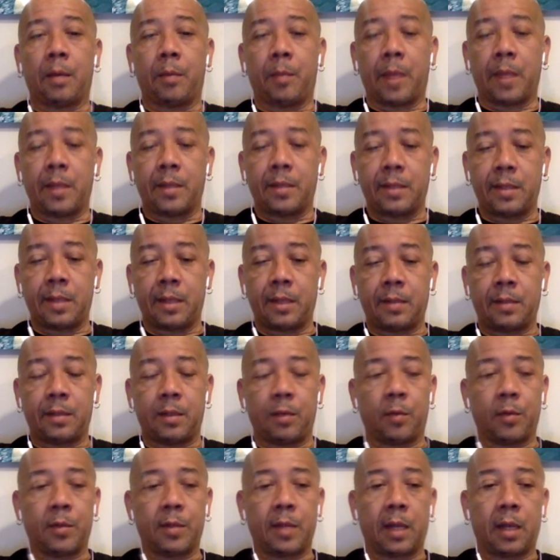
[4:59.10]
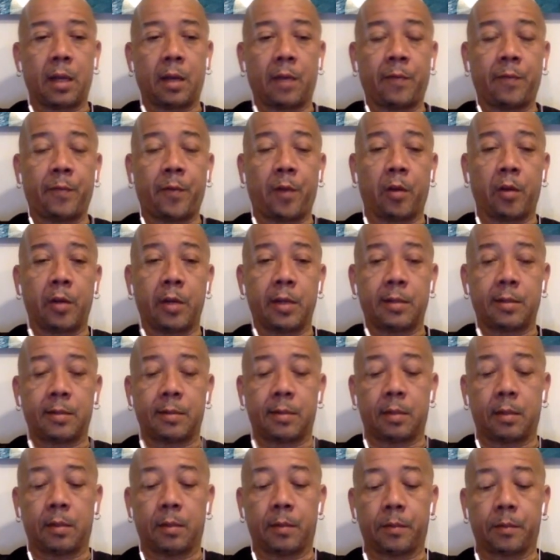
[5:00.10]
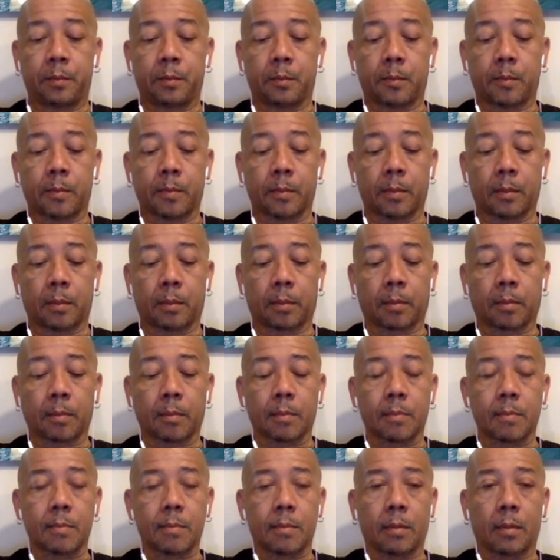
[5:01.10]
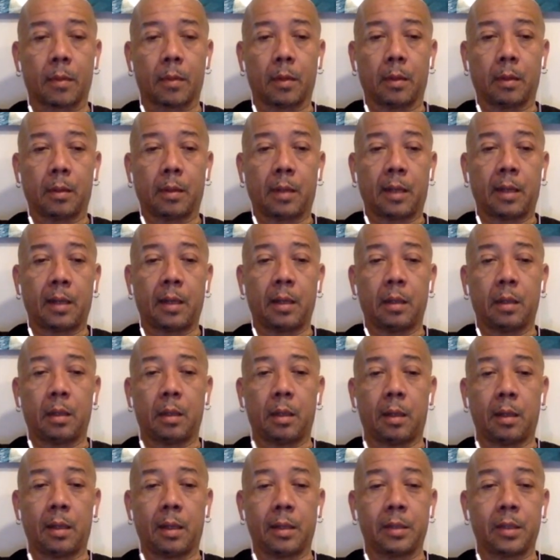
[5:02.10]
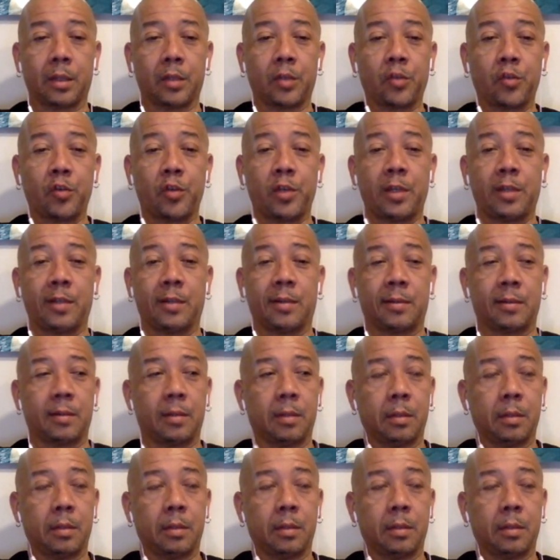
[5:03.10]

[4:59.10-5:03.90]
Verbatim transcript: my CXC was like a forest, mm. a, lot, a lot of trees,